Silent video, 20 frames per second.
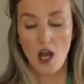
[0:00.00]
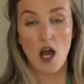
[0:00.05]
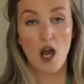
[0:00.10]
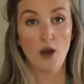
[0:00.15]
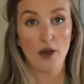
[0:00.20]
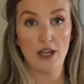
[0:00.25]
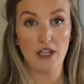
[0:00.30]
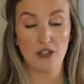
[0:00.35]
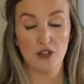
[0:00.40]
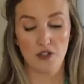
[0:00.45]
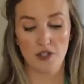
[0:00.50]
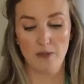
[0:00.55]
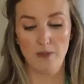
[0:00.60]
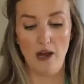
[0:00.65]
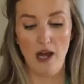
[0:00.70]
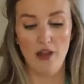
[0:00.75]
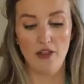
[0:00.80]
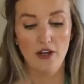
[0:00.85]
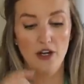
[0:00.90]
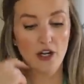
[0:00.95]
Okay, so
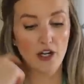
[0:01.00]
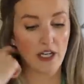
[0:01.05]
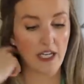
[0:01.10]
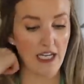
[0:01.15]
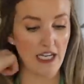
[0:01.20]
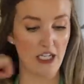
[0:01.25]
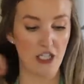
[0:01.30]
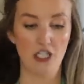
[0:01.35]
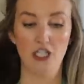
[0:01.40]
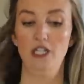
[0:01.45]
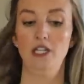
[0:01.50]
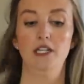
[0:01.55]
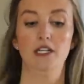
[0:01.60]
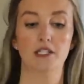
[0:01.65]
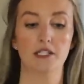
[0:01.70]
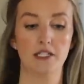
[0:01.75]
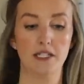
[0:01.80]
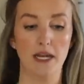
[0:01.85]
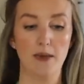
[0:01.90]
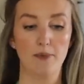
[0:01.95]
some other kitchen
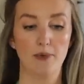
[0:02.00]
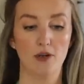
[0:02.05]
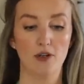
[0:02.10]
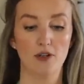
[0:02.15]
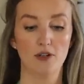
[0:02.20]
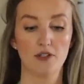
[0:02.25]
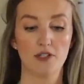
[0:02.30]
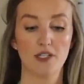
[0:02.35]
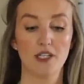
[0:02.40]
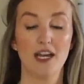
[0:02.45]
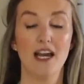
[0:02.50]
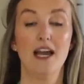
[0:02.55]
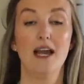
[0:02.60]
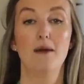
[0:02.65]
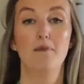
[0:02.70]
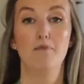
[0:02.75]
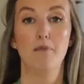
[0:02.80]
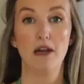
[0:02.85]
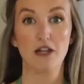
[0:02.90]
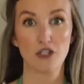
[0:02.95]
staples.
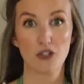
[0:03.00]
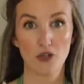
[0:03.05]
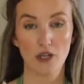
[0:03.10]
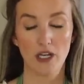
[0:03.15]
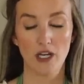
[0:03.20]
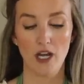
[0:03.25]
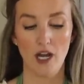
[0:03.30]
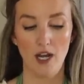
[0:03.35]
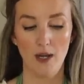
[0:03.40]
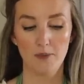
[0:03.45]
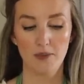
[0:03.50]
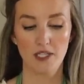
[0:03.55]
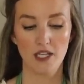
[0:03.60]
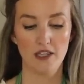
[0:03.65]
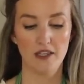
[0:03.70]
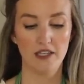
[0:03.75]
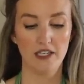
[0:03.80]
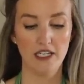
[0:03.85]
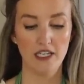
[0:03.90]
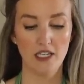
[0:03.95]
Measuring cups.
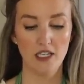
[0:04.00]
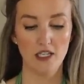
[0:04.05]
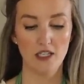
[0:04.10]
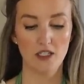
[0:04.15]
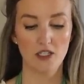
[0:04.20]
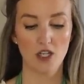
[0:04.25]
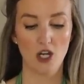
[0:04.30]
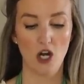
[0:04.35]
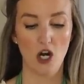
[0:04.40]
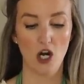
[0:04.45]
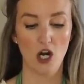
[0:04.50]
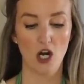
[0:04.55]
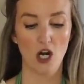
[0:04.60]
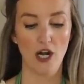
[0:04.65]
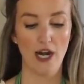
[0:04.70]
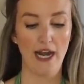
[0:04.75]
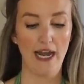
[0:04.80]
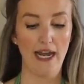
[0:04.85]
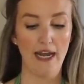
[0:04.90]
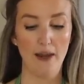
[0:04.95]
These are
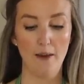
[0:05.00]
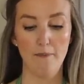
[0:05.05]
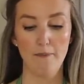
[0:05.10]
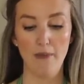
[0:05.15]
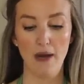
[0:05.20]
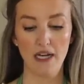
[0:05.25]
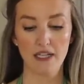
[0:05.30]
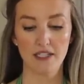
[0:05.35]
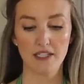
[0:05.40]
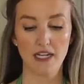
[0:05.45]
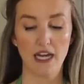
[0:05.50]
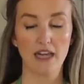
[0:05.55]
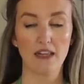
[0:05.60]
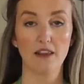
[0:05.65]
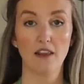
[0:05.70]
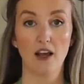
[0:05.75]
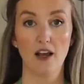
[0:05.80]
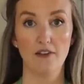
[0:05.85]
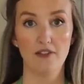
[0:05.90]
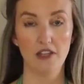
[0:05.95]
a must. I
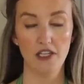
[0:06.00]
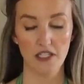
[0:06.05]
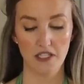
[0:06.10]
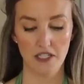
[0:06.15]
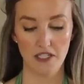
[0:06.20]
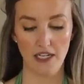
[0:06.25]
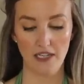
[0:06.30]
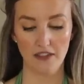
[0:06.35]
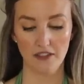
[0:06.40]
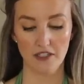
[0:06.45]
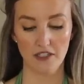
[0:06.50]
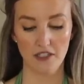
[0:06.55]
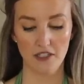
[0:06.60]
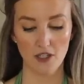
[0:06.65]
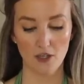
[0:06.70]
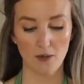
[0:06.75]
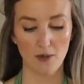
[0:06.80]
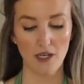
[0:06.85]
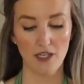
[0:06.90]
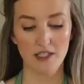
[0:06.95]
love these stainless
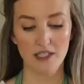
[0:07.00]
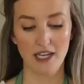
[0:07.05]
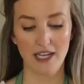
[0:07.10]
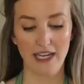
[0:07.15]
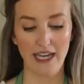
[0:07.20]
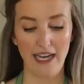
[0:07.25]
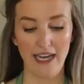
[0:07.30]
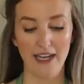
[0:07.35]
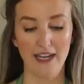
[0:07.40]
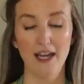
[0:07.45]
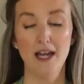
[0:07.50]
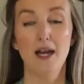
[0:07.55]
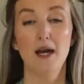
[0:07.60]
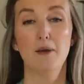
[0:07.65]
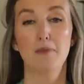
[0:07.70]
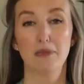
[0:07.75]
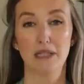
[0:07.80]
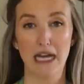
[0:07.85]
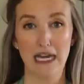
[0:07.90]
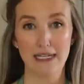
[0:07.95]
steel ones. Again,
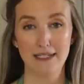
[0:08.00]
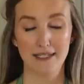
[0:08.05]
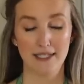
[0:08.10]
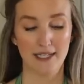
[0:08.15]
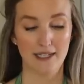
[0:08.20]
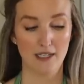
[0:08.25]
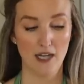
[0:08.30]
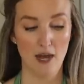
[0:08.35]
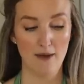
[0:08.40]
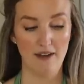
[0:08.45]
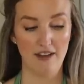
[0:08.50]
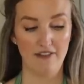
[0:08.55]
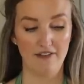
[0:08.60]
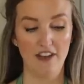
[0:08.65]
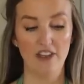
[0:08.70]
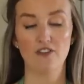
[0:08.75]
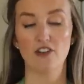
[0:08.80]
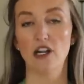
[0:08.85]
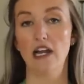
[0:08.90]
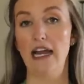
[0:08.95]
plastic, not my
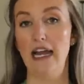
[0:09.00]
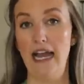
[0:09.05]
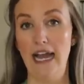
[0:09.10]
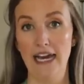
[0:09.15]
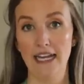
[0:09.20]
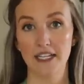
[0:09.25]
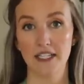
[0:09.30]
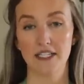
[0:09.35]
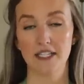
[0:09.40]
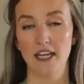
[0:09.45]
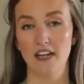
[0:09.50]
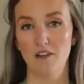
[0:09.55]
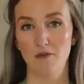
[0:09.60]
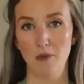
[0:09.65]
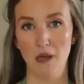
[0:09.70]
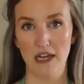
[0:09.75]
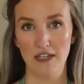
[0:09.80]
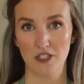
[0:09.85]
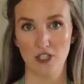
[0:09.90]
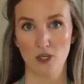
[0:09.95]
favorite. I had a set of
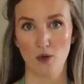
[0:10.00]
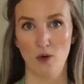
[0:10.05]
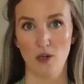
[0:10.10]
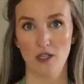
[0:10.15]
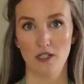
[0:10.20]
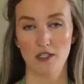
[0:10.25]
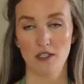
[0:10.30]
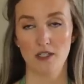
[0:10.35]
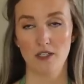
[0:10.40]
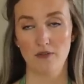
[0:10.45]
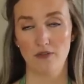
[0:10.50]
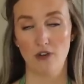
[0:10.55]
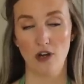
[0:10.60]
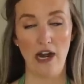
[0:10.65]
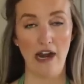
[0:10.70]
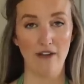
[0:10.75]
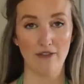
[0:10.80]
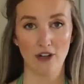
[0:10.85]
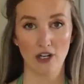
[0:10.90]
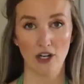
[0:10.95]
plastic ones
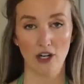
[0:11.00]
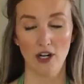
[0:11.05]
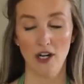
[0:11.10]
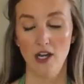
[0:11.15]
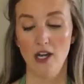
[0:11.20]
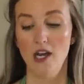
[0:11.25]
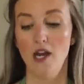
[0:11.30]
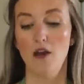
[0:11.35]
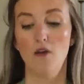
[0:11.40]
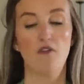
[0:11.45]
forever.